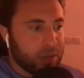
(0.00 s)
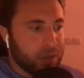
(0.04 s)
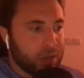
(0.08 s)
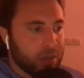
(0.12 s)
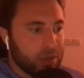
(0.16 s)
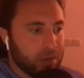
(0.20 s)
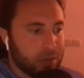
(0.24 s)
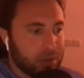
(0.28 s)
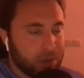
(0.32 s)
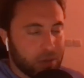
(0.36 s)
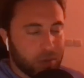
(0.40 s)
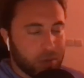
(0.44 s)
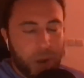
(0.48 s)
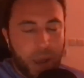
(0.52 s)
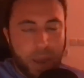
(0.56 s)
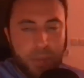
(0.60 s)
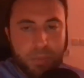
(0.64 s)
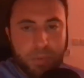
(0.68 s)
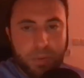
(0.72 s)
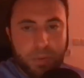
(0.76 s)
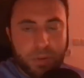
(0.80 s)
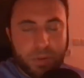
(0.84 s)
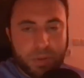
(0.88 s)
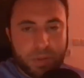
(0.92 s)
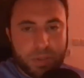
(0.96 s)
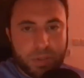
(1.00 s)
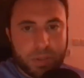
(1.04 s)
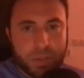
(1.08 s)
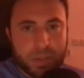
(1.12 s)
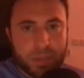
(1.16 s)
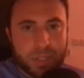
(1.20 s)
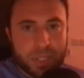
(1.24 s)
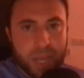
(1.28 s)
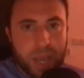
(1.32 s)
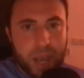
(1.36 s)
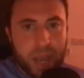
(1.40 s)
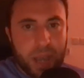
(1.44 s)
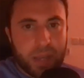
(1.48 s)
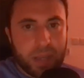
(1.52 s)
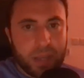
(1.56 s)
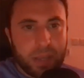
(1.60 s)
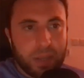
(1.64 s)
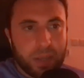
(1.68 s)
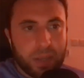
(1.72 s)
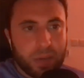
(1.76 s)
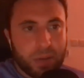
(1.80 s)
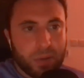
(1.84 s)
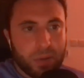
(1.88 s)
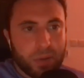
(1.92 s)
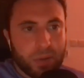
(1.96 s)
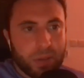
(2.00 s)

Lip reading: the right person is guiding you.